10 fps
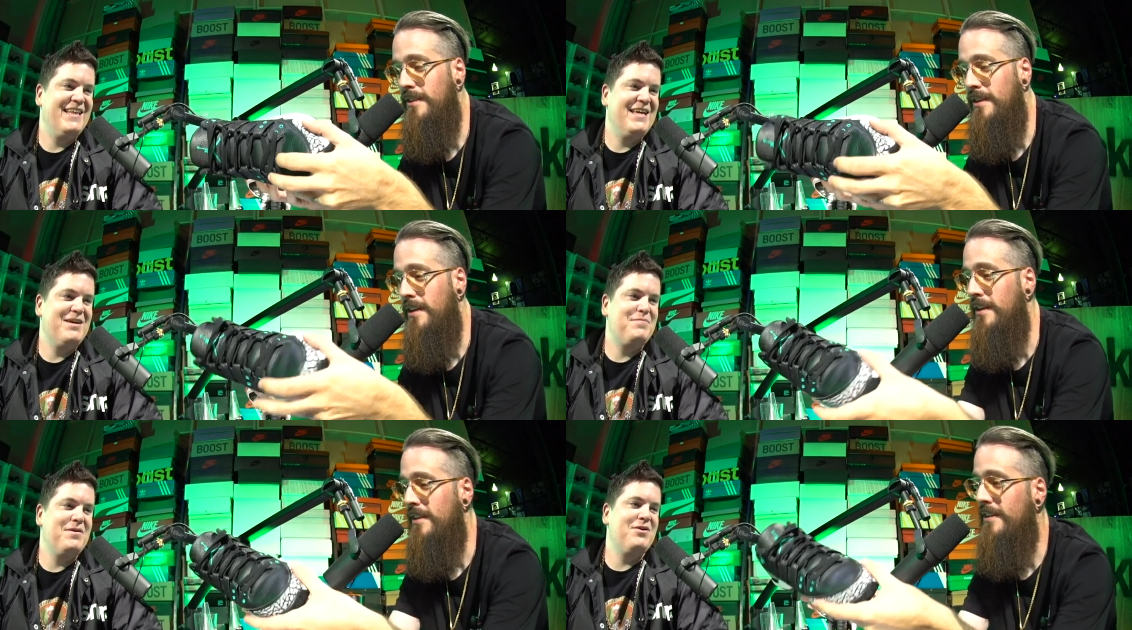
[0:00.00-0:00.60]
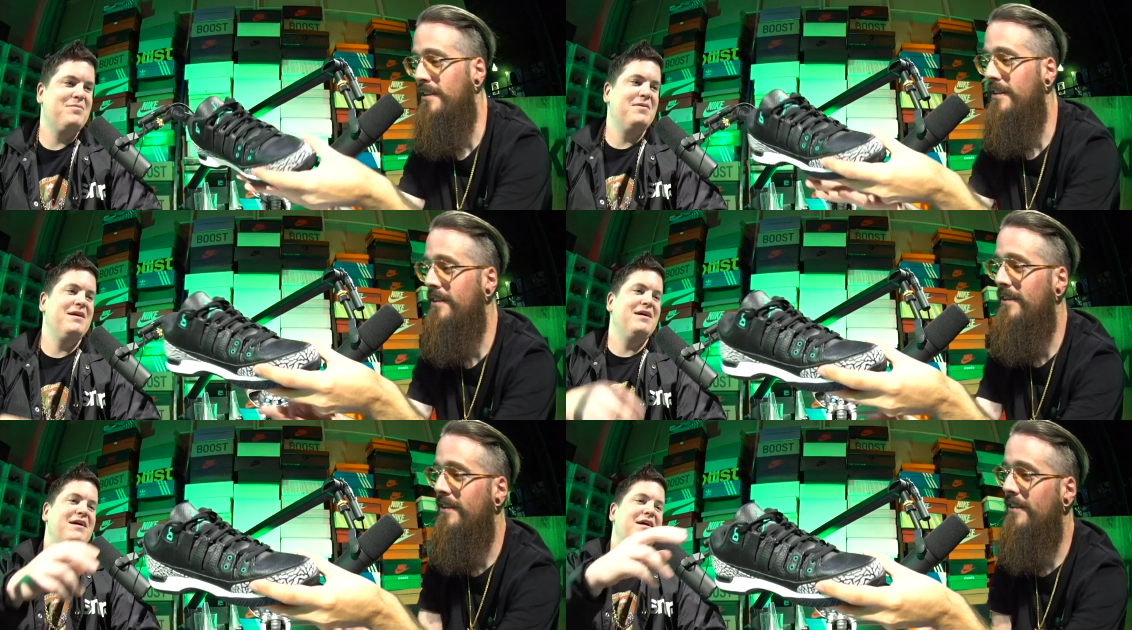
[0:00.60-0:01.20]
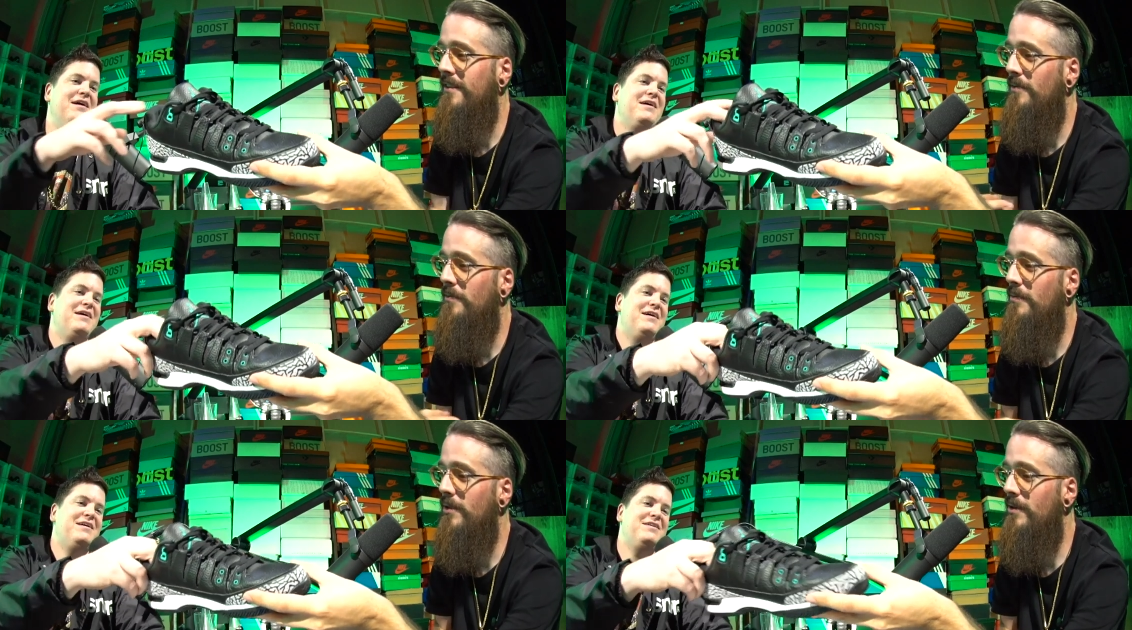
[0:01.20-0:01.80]
Speaker 1: they appear to be uh,
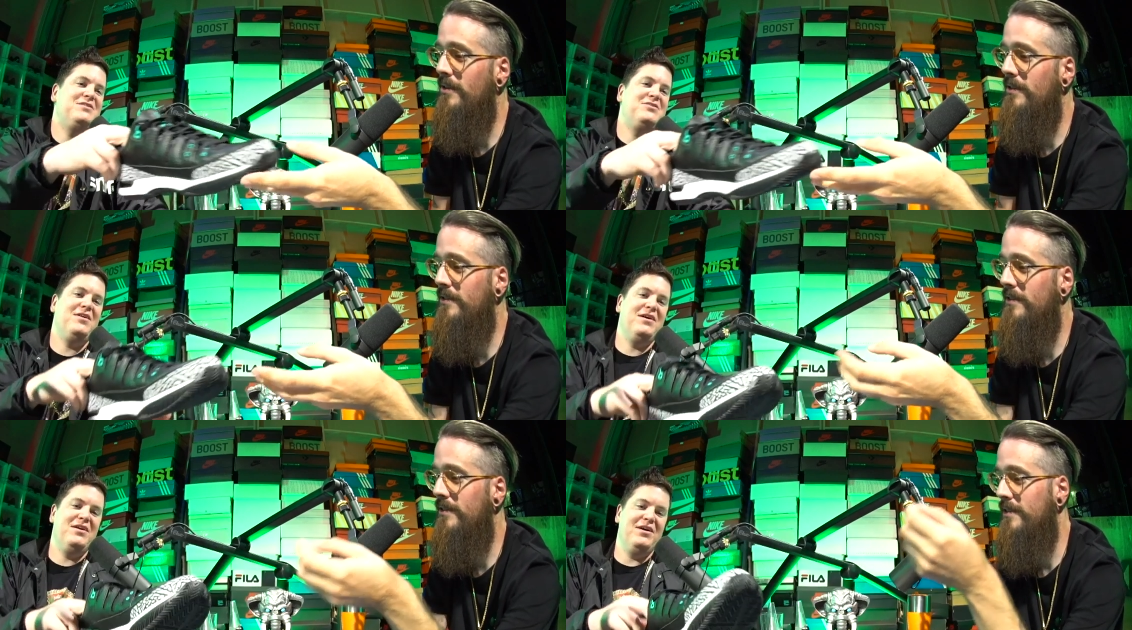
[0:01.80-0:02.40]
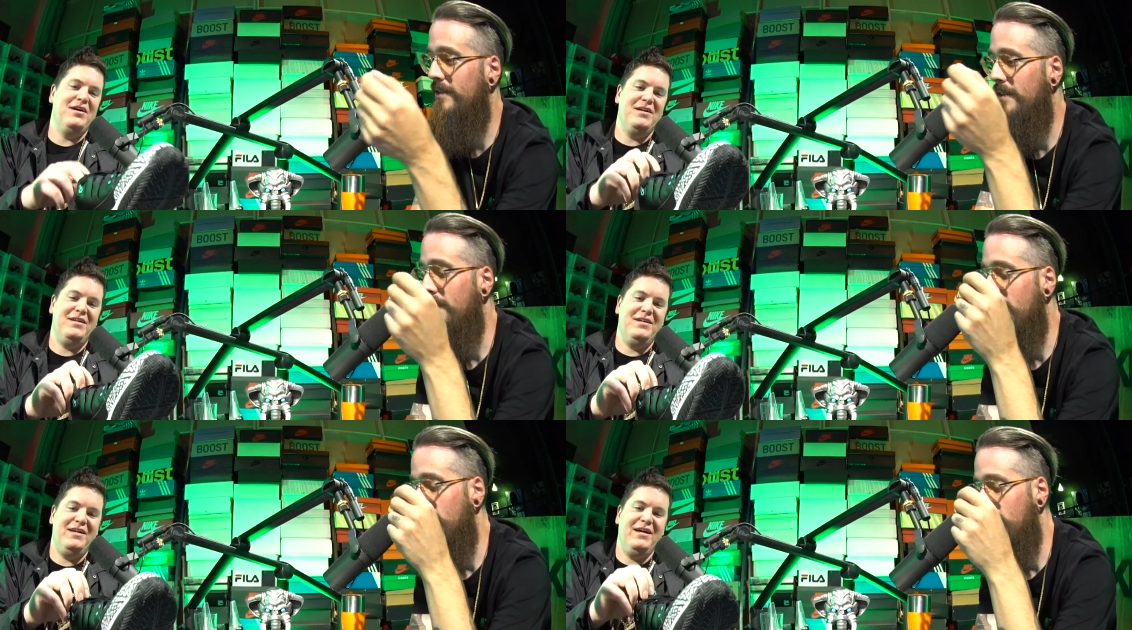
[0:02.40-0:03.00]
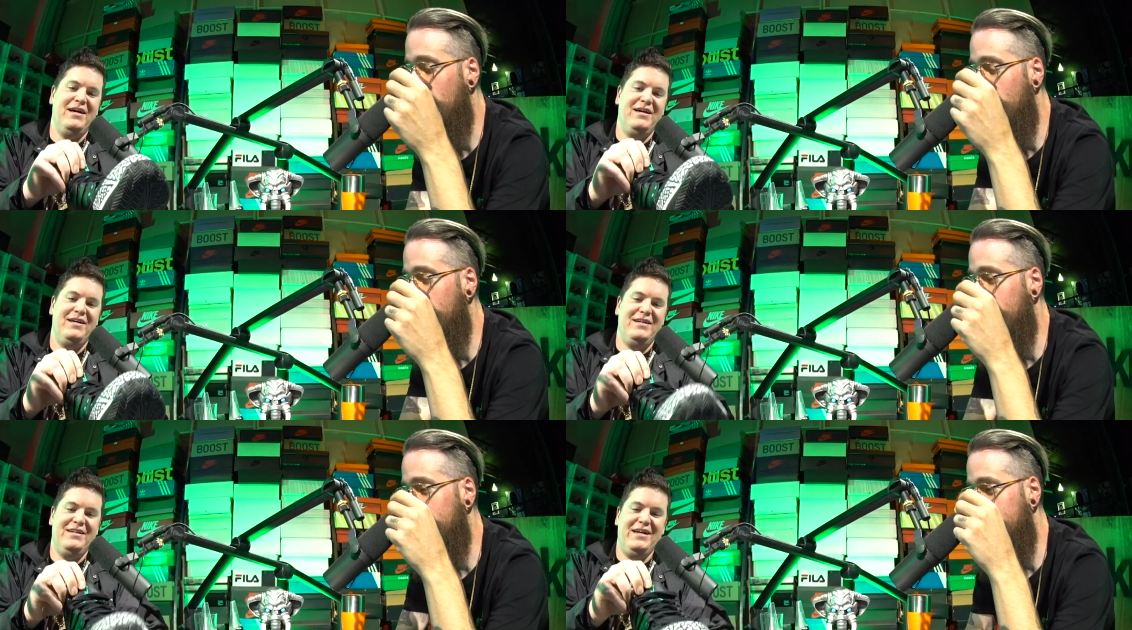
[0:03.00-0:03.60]
Beauties. tried on. Yeah.
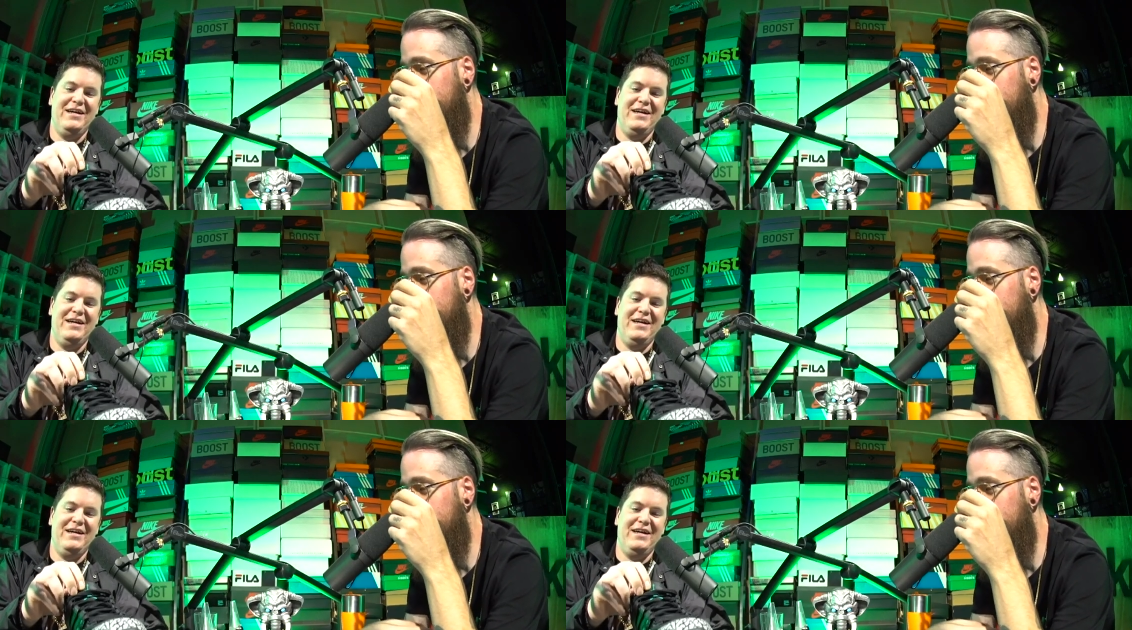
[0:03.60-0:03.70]
Beauties.